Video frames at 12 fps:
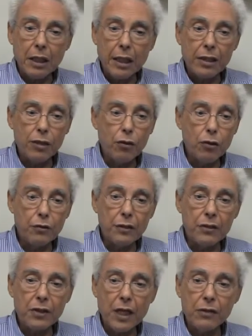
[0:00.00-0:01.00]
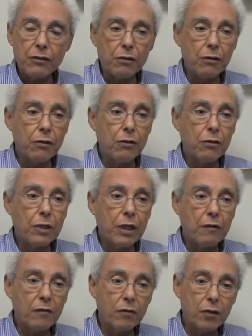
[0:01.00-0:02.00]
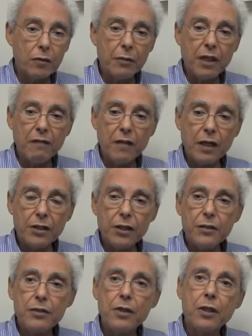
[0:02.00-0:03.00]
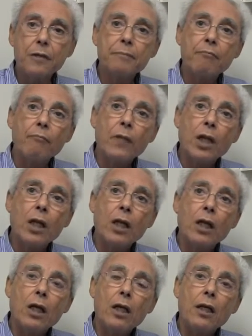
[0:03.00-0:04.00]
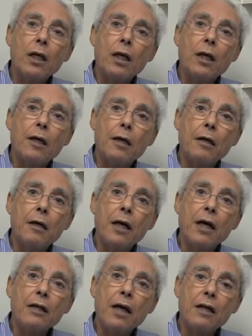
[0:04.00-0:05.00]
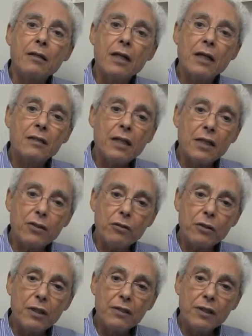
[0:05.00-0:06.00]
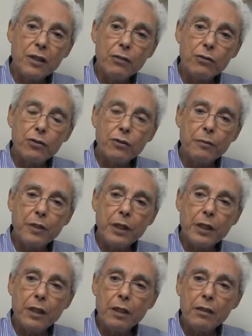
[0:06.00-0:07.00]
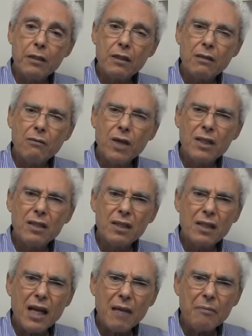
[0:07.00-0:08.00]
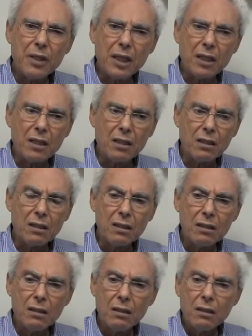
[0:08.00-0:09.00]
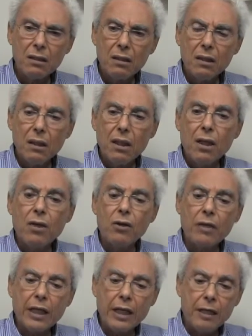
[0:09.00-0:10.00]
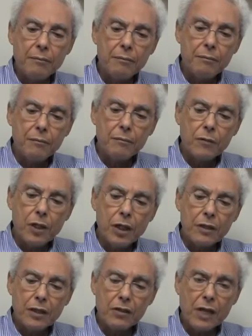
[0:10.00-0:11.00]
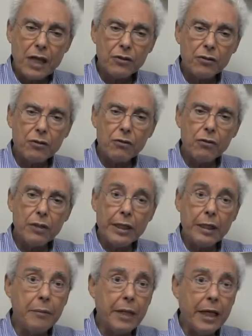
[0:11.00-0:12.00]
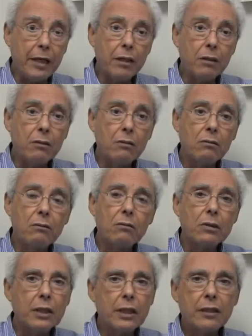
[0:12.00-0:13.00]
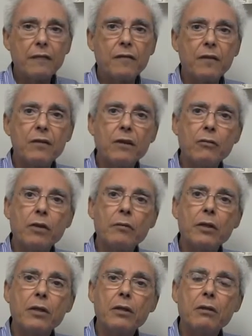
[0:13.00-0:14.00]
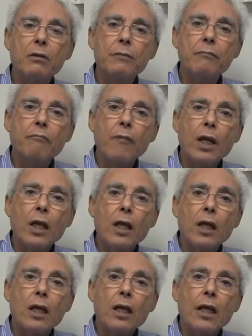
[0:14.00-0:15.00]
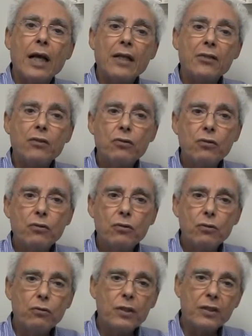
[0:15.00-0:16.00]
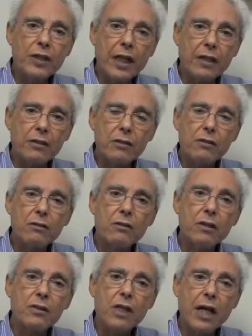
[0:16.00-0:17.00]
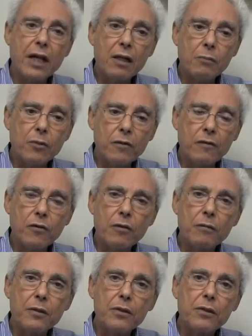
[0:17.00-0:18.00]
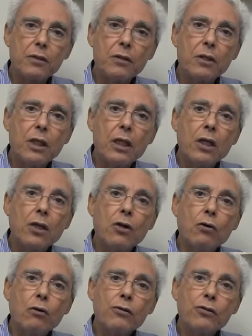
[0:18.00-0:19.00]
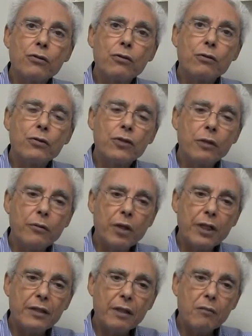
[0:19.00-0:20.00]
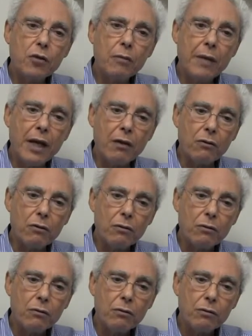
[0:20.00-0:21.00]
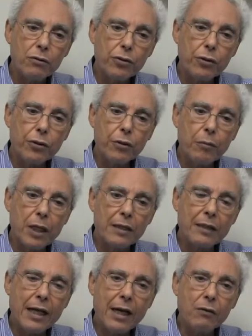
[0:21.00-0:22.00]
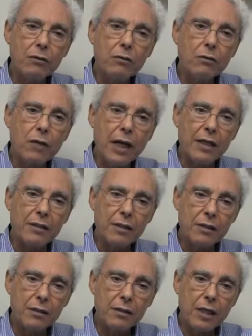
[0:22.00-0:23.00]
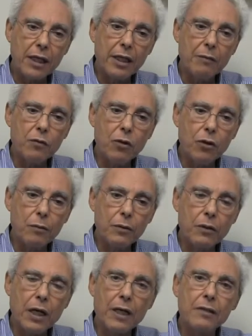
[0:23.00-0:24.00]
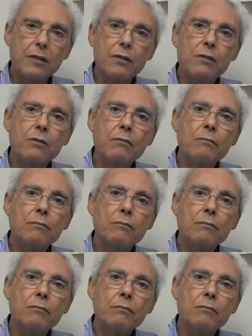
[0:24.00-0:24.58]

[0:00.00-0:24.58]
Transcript: is low on testosterone, and of course many functions are not as good as they used to be, and you say, why is this happening? Okay, testosterone men is a little different in women. Has to do with sex, desire, performance. Also stimulating bone marrow, so your blood count rises and hemoglobin rises.